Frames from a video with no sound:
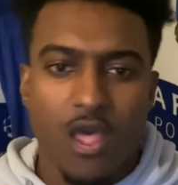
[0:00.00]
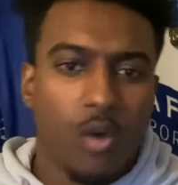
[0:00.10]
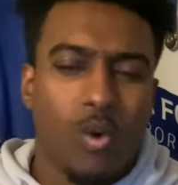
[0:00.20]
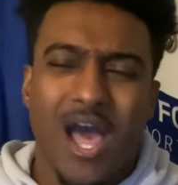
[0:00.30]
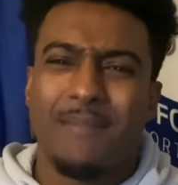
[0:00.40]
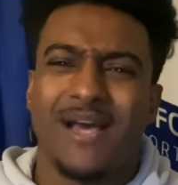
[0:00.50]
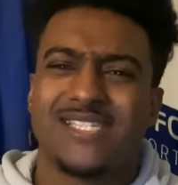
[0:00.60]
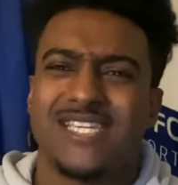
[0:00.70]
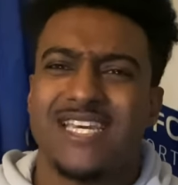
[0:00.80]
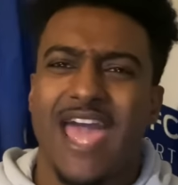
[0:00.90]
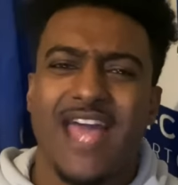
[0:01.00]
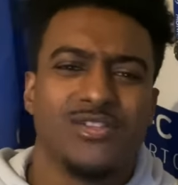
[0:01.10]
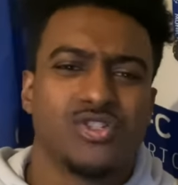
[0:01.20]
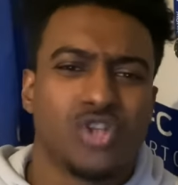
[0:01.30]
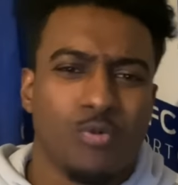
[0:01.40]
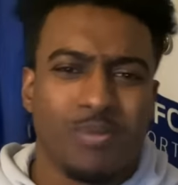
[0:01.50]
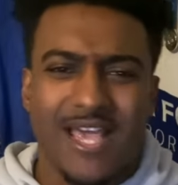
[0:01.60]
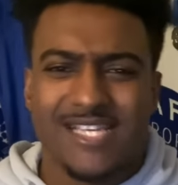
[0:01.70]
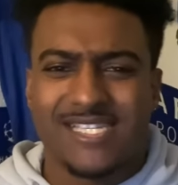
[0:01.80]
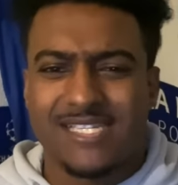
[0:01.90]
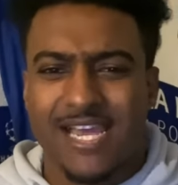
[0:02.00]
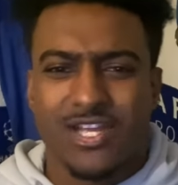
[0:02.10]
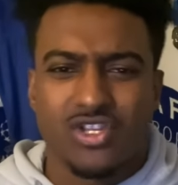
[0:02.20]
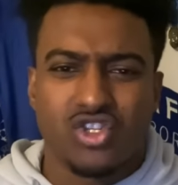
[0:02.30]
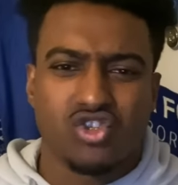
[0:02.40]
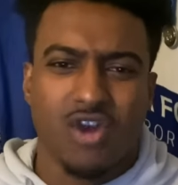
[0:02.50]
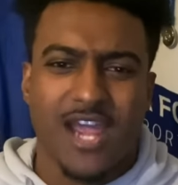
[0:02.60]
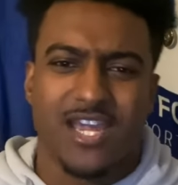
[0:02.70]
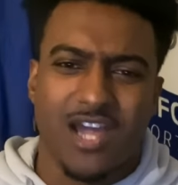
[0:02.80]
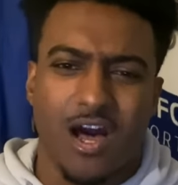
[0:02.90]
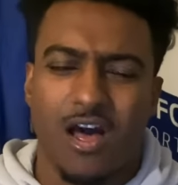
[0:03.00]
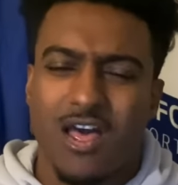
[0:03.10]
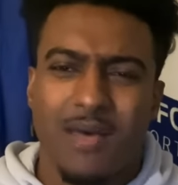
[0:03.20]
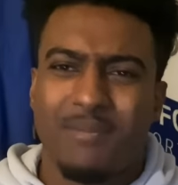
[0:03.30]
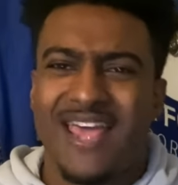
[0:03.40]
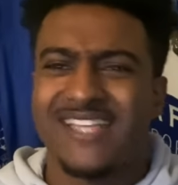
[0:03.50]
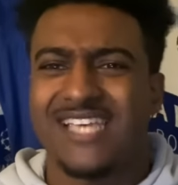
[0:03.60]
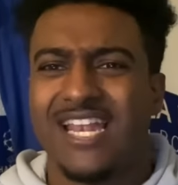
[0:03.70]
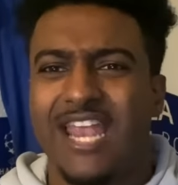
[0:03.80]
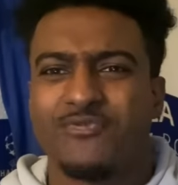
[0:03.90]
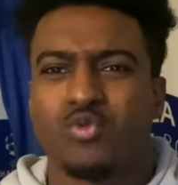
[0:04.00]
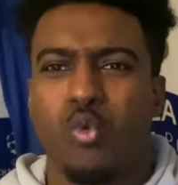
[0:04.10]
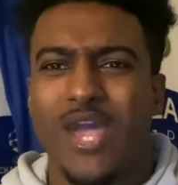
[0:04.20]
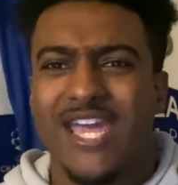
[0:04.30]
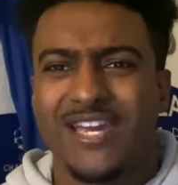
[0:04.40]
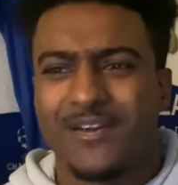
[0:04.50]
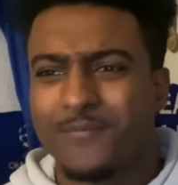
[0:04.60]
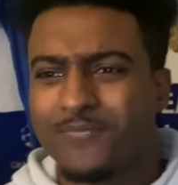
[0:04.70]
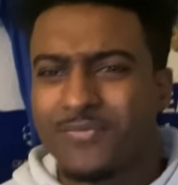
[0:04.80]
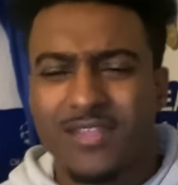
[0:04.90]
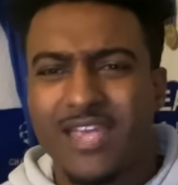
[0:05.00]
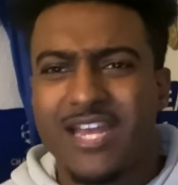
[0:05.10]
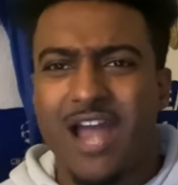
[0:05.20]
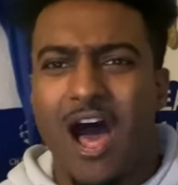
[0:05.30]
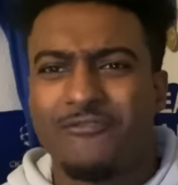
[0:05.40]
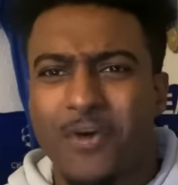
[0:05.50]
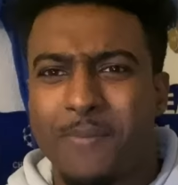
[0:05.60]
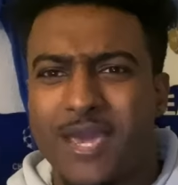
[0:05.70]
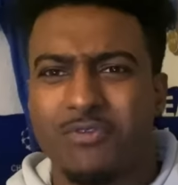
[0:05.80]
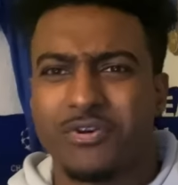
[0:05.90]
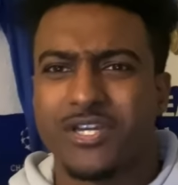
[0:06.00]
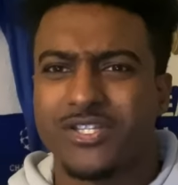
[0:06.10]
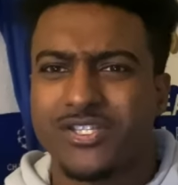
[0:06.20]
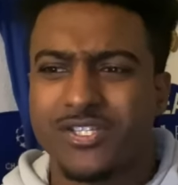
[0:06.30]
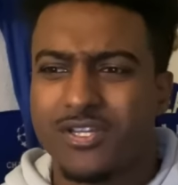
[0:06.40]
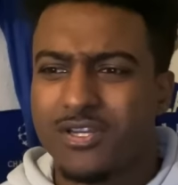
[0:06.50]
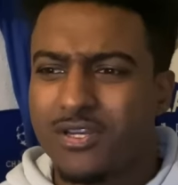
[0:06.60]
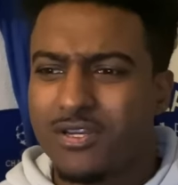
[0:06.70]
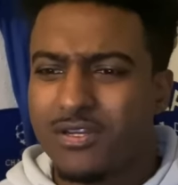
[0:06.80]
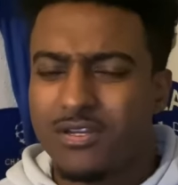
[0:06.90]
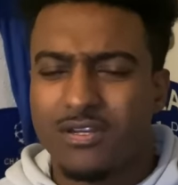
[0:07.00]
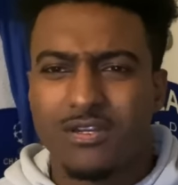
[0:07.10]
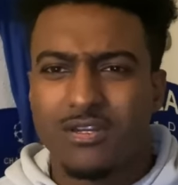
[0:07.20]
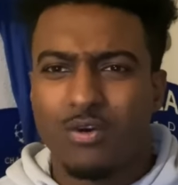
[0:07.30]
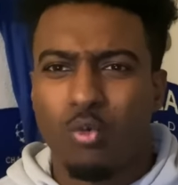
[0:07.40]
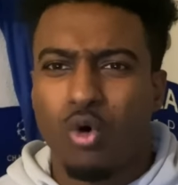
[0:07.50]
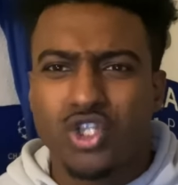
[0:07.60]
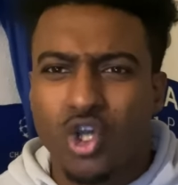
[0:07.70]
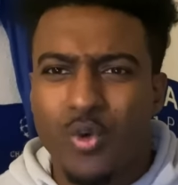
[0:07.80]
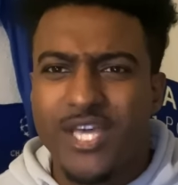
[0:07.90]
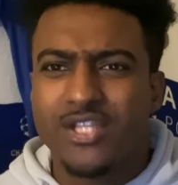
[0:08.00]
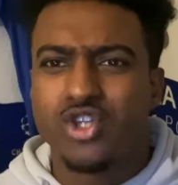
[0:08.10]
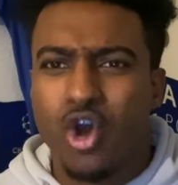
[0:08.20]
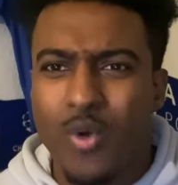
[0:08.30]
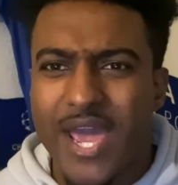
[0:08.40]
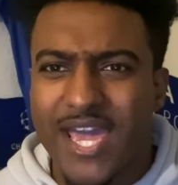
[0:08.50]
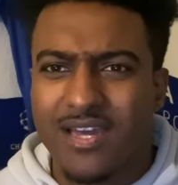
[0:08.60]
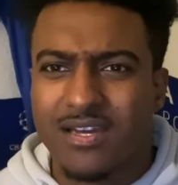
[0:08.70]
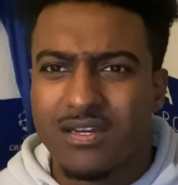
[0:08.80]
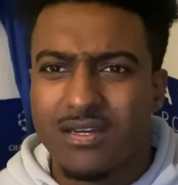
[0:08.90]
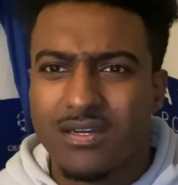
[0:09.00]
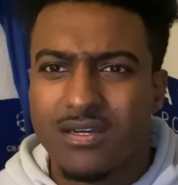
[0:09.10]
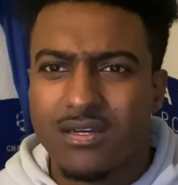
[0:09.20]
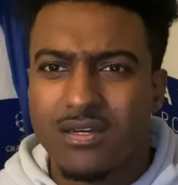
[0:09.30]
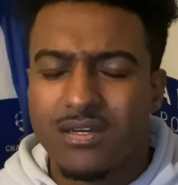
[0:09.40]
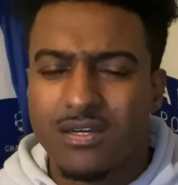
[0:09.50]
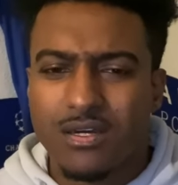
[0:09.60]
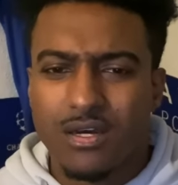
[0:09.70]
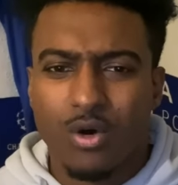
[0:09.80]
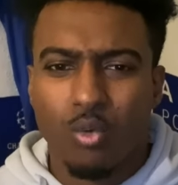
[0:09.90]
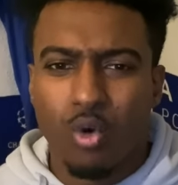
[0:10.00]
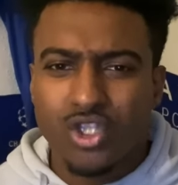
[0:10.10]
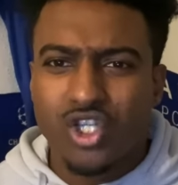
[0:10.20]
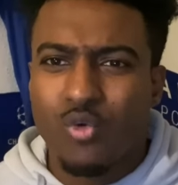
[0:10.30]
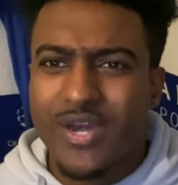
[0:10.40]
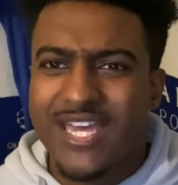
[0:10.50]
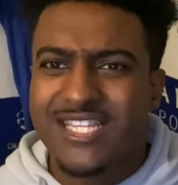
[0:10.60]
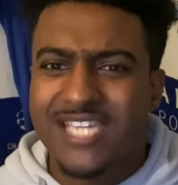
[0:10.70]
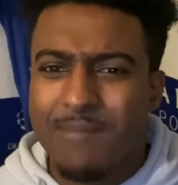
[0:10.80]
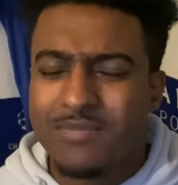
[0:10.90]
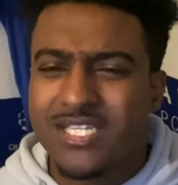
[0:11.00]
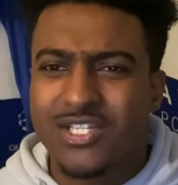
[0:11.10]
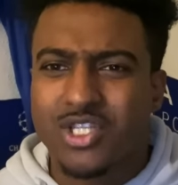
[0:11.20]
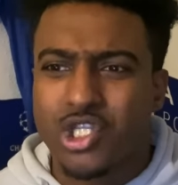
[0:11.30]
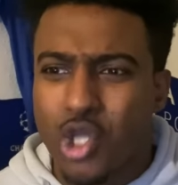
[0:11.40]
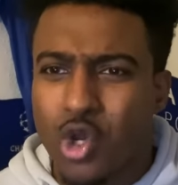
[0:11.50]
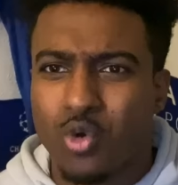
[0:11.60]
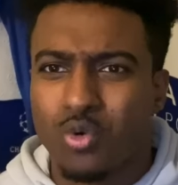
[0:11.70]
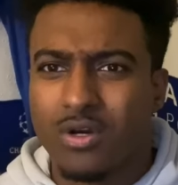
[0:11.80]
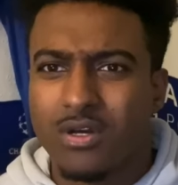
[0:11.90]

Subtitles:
Why am I seeing Enzo play as second striker, play as a left wing in other periods? What are we doing? What are we attempting to do?